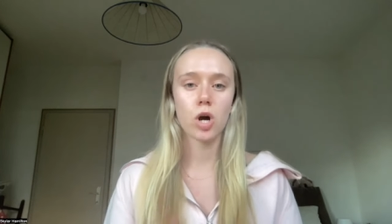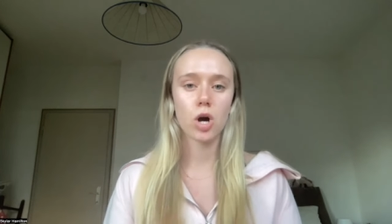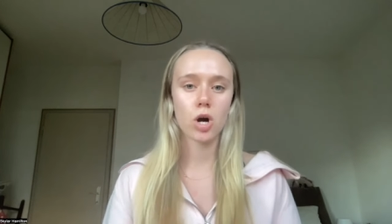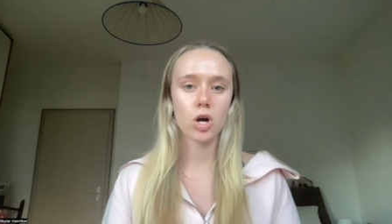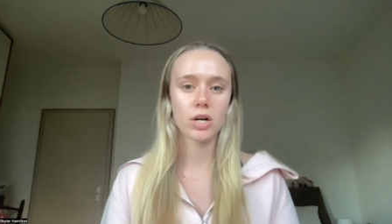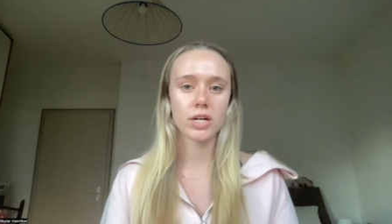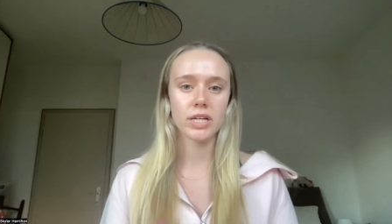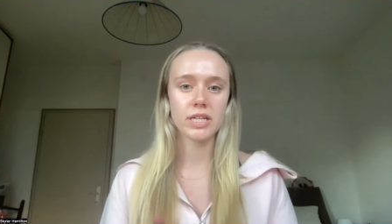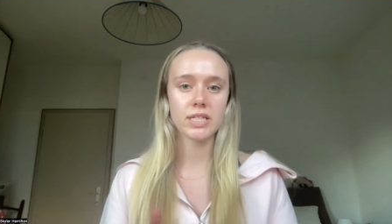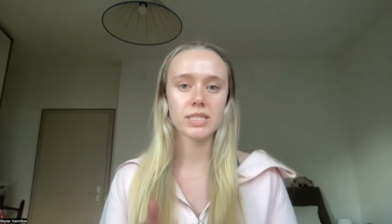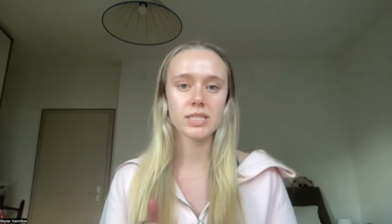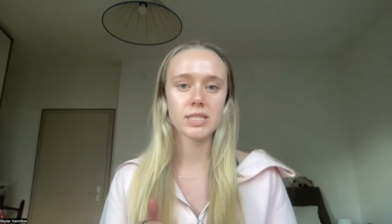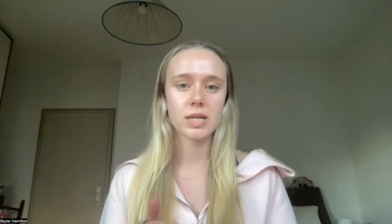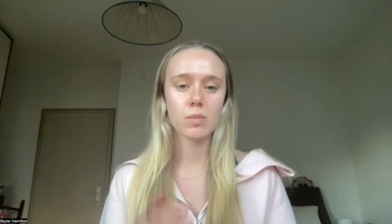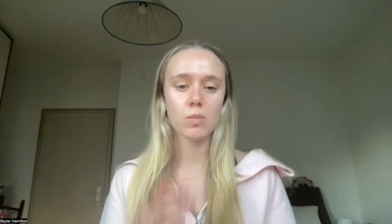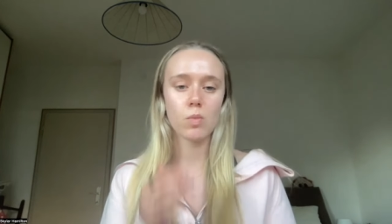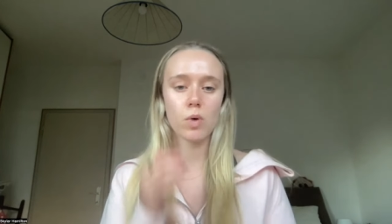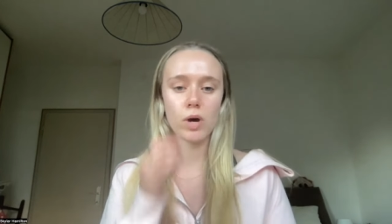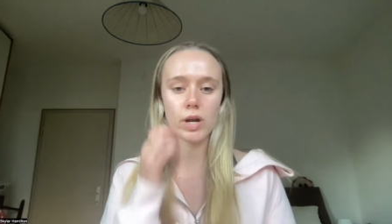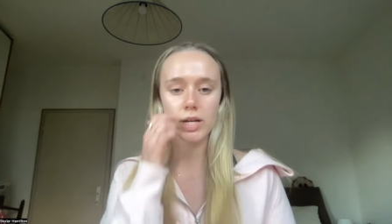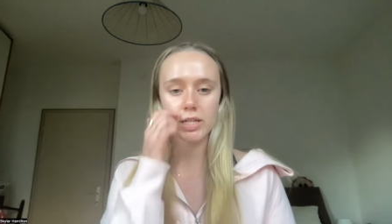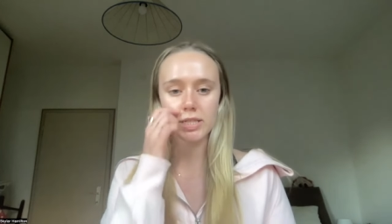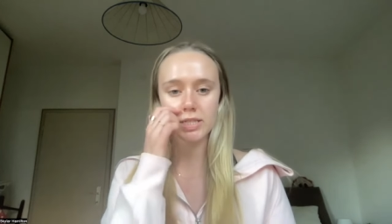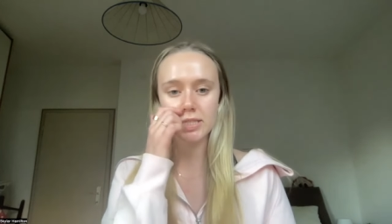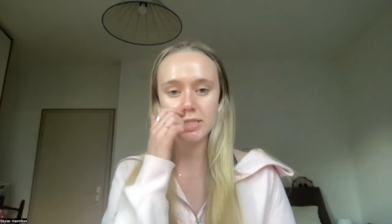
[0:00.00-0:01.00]
already
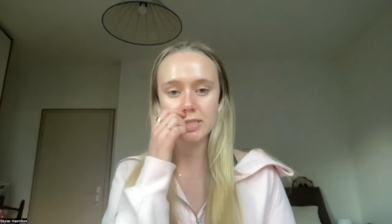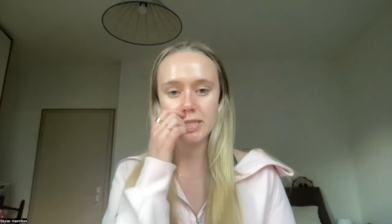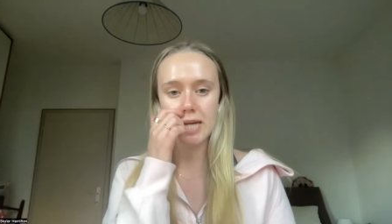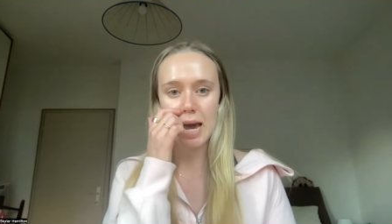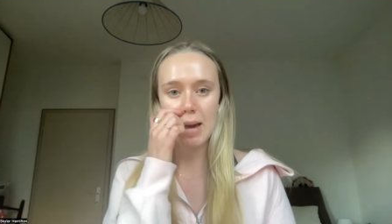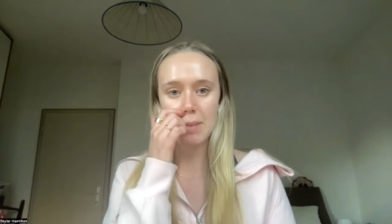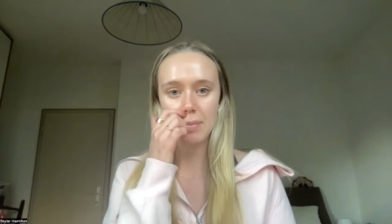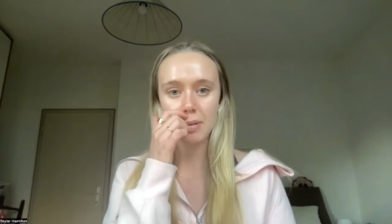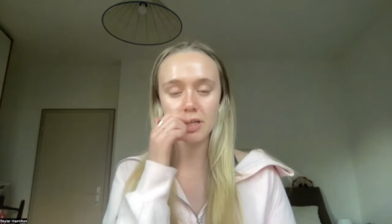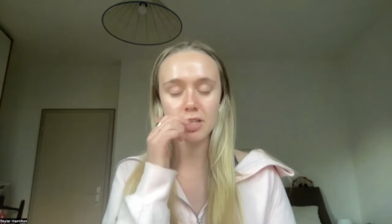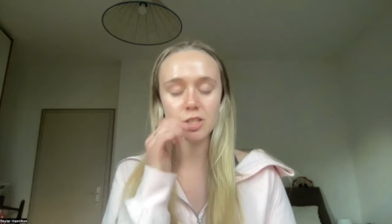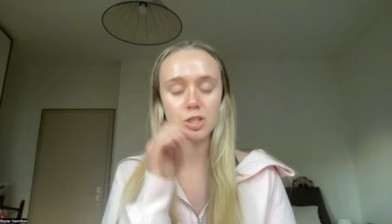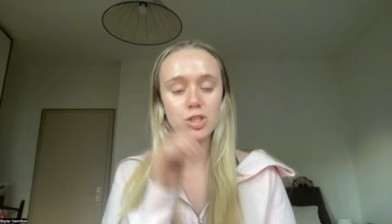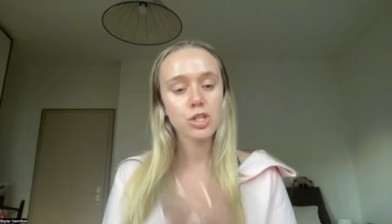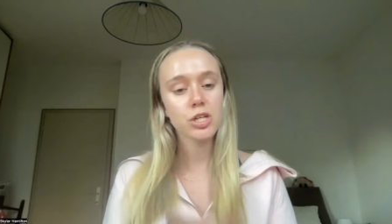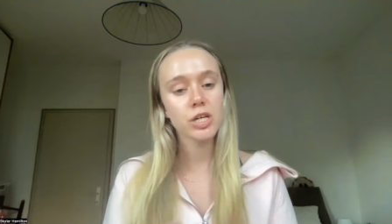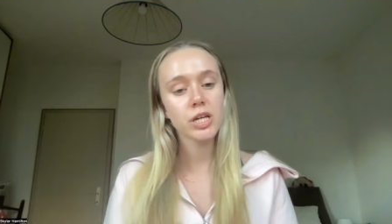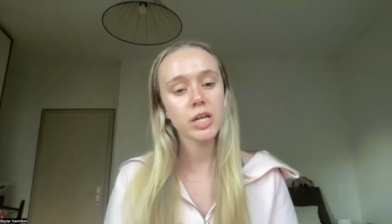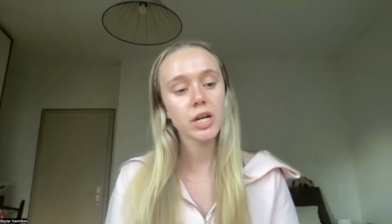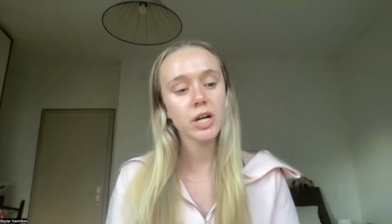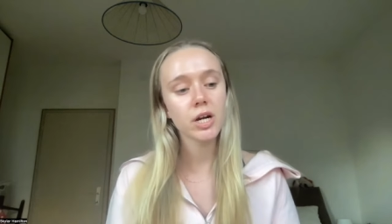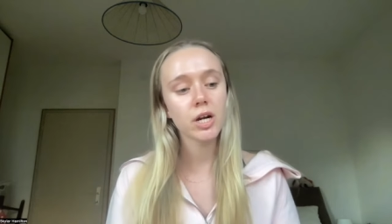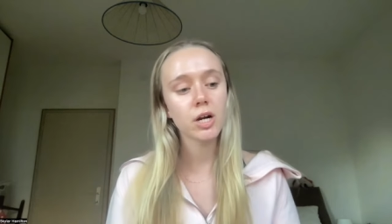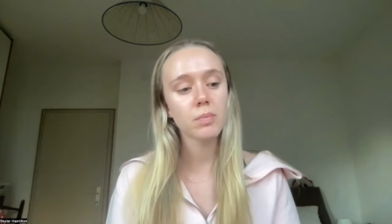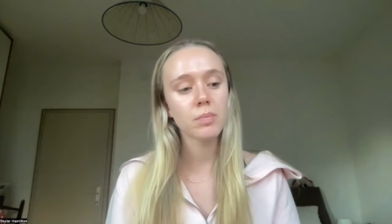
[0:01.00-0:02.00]
somewhat established
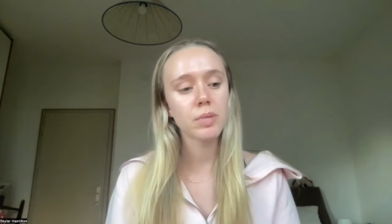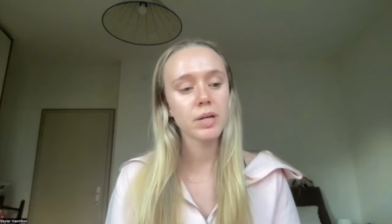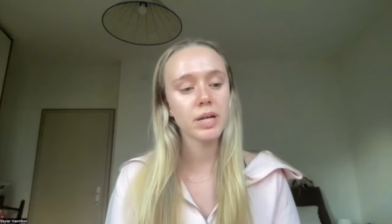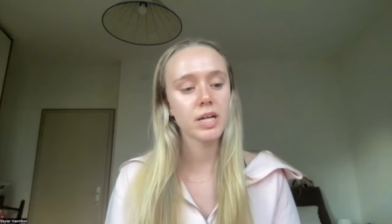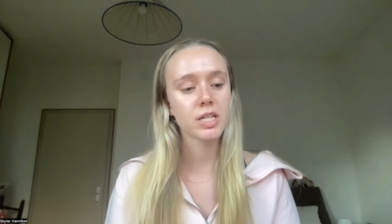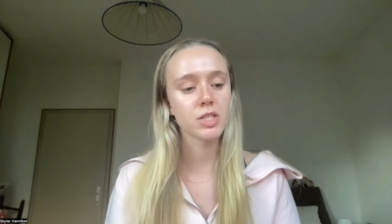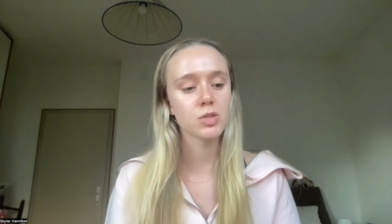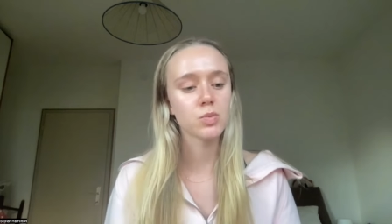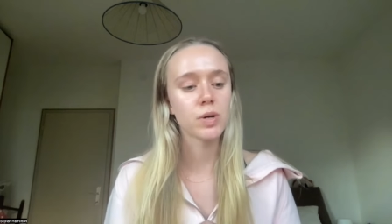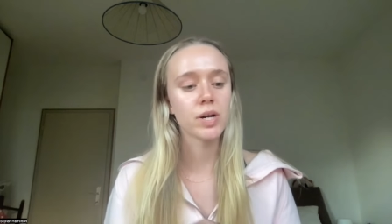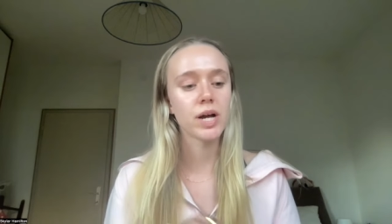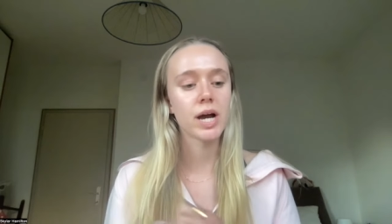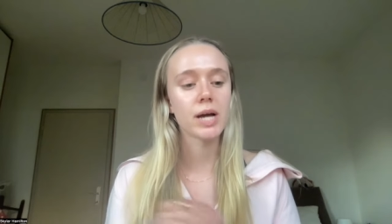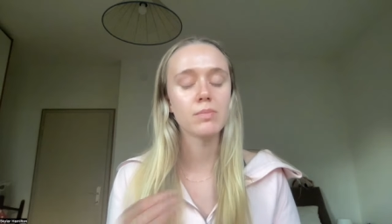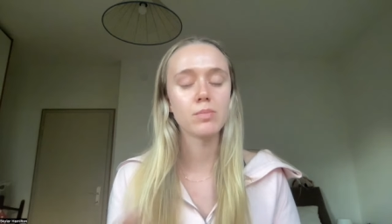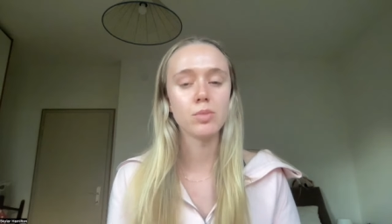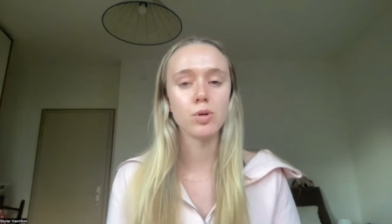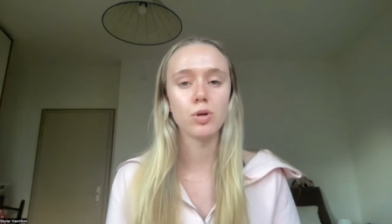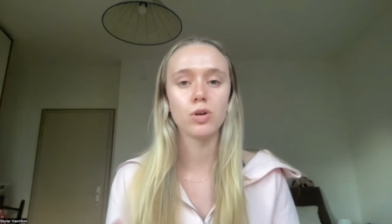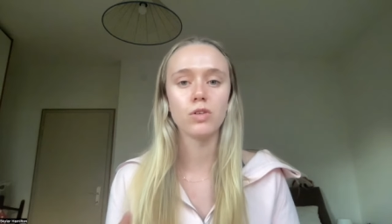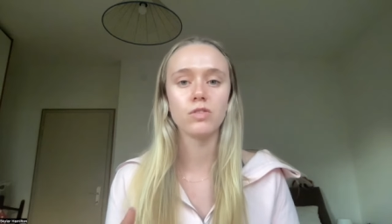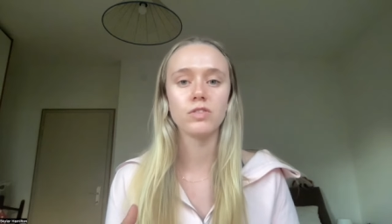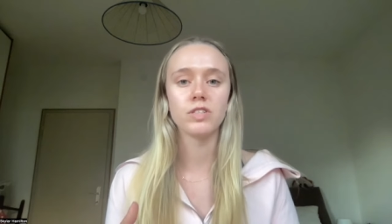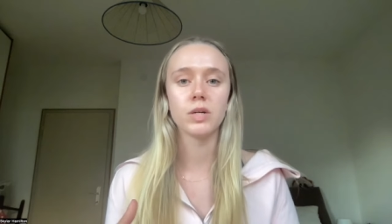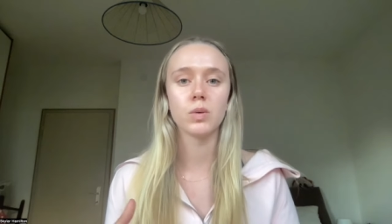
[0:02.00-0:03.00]
here because when I
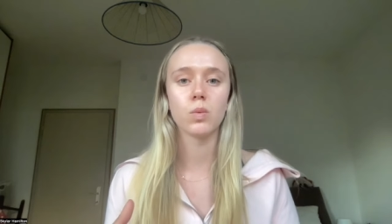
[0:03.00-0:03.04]
moved,